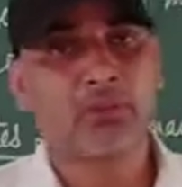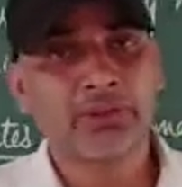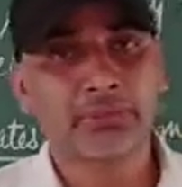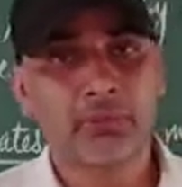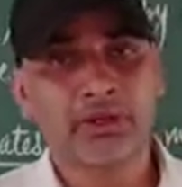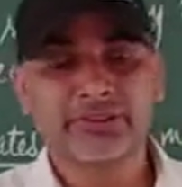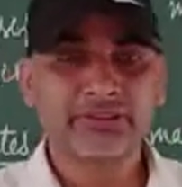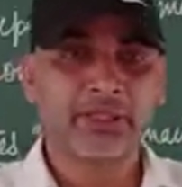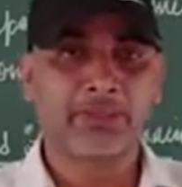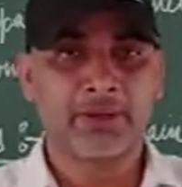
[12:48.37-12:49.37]
waste products in
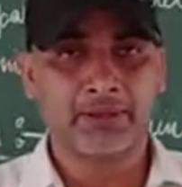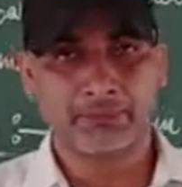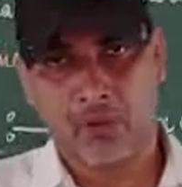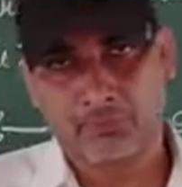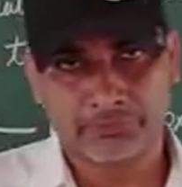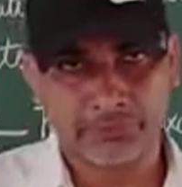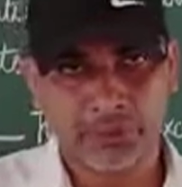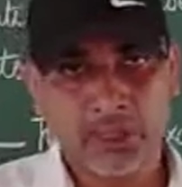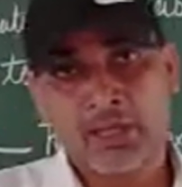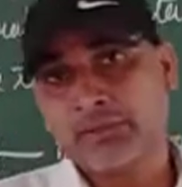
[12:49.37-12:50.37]
the different forms,
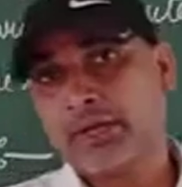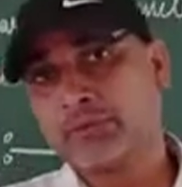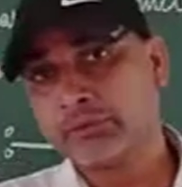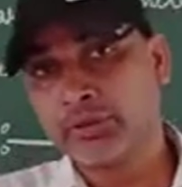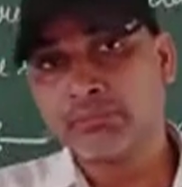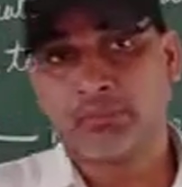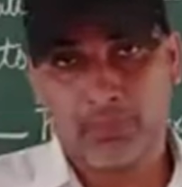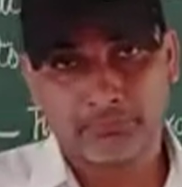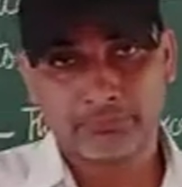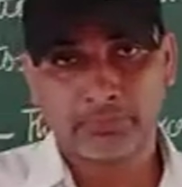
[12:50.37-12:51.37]
nitrogen
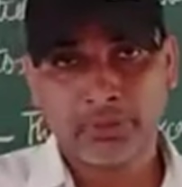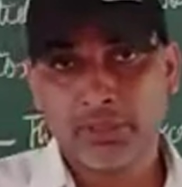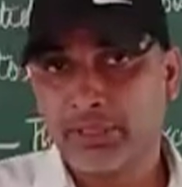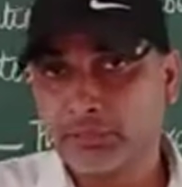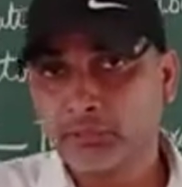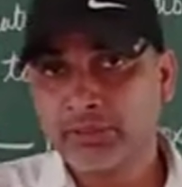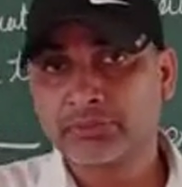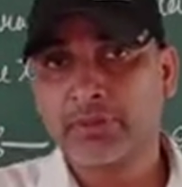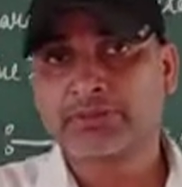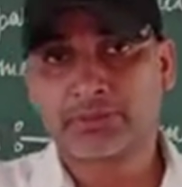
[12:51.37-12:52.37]
form, nitrogenous
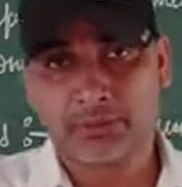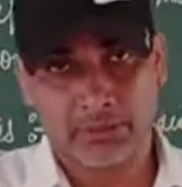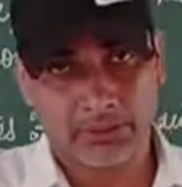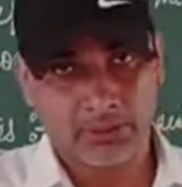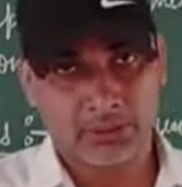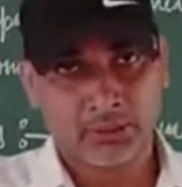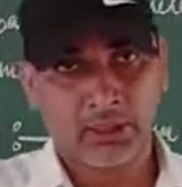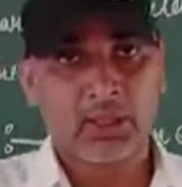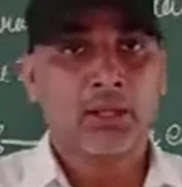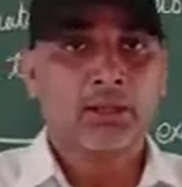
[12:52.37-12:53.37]
waste material,
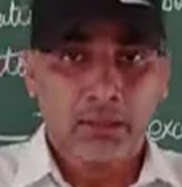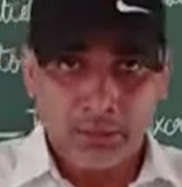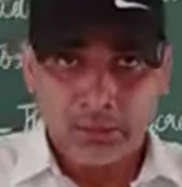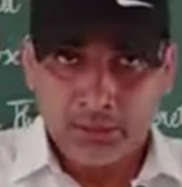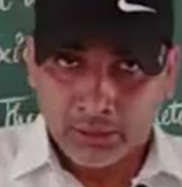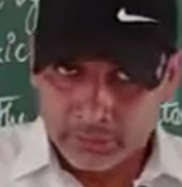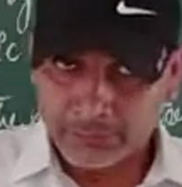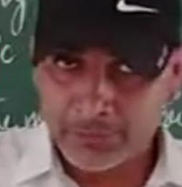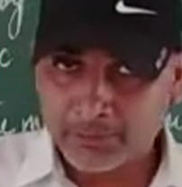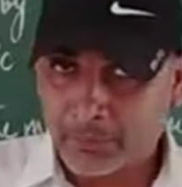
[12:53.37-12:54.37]

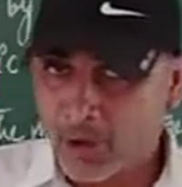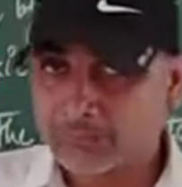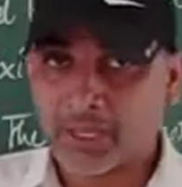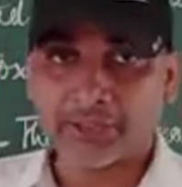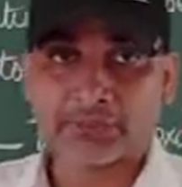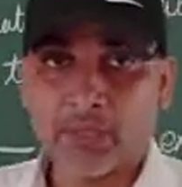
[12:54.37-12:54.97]
different forms as